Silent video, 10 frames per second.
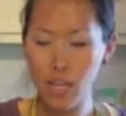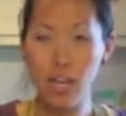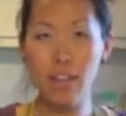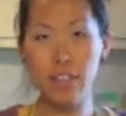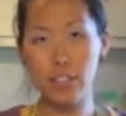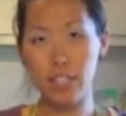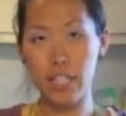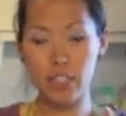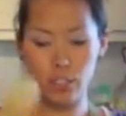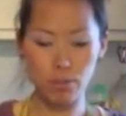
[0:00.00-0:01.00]
And then you'll
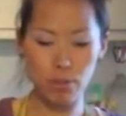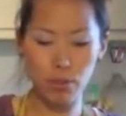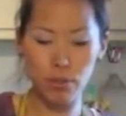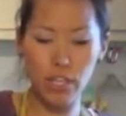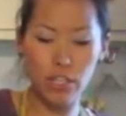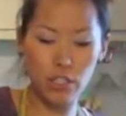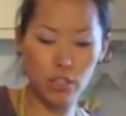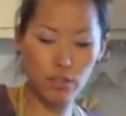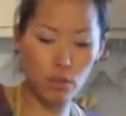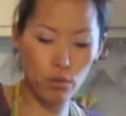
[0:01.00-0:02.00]
take your spoon and
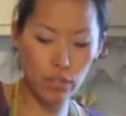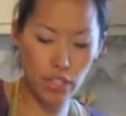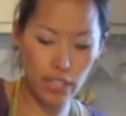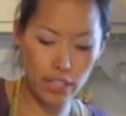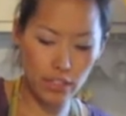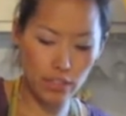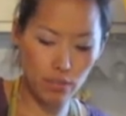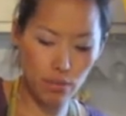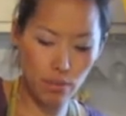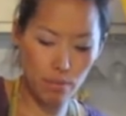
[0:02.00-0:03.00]
just fold it
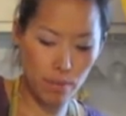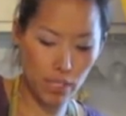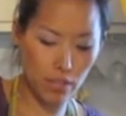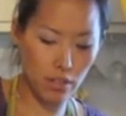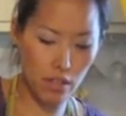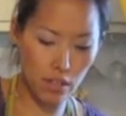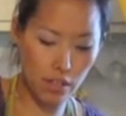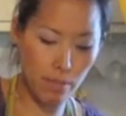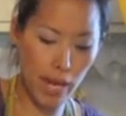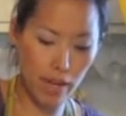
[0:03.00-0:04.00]
into the, uh, the
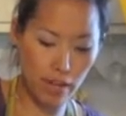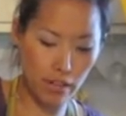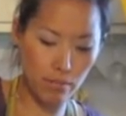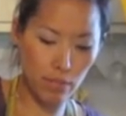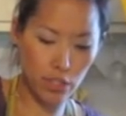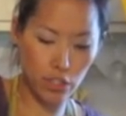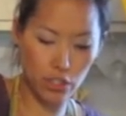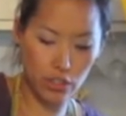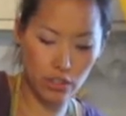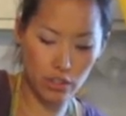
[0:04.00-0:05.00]
batter
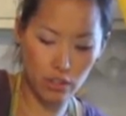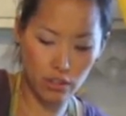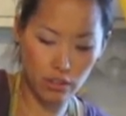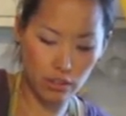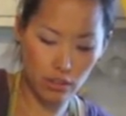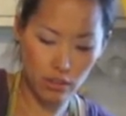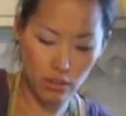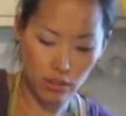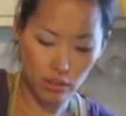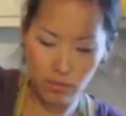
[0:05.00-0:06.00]
mixture.
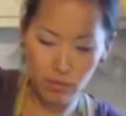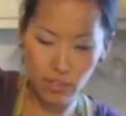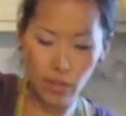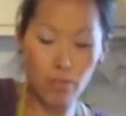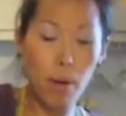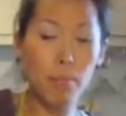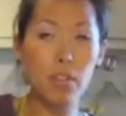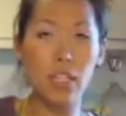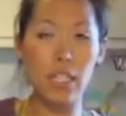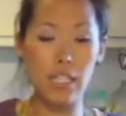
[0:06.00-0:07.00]
Now remember
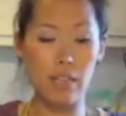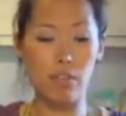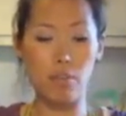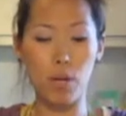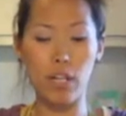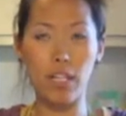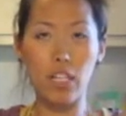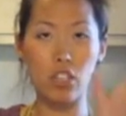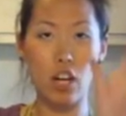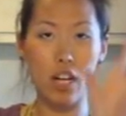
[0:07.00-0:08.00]
ladies, if you're
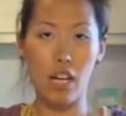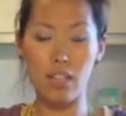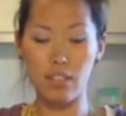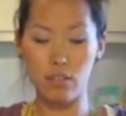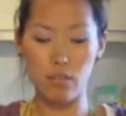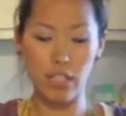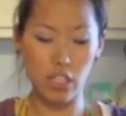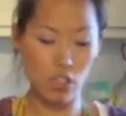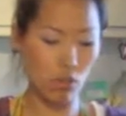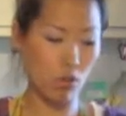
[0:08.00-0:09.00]
pregnant, try not to lick
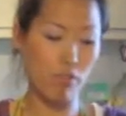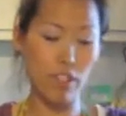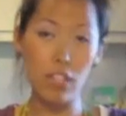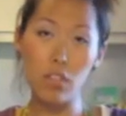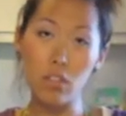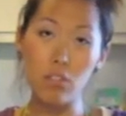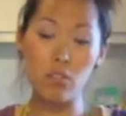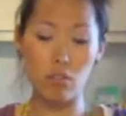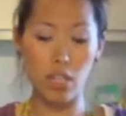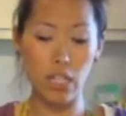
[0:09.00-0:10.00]
your fingers
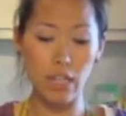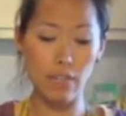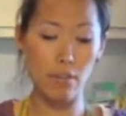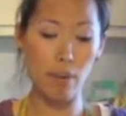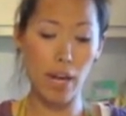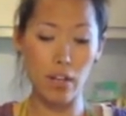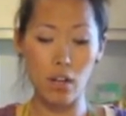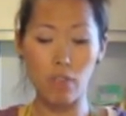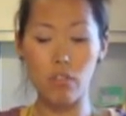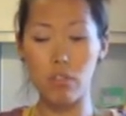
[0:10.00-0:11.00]
or any of the batter
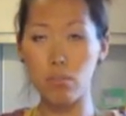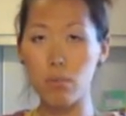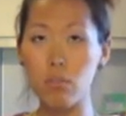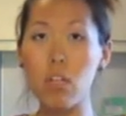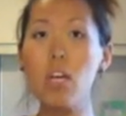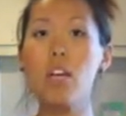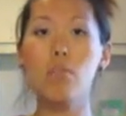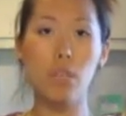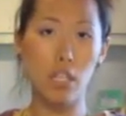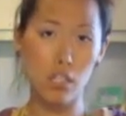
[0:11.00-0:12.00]
off the spoon
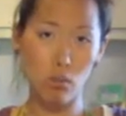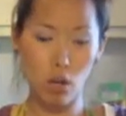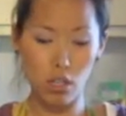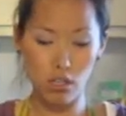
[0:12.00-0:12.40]
because you are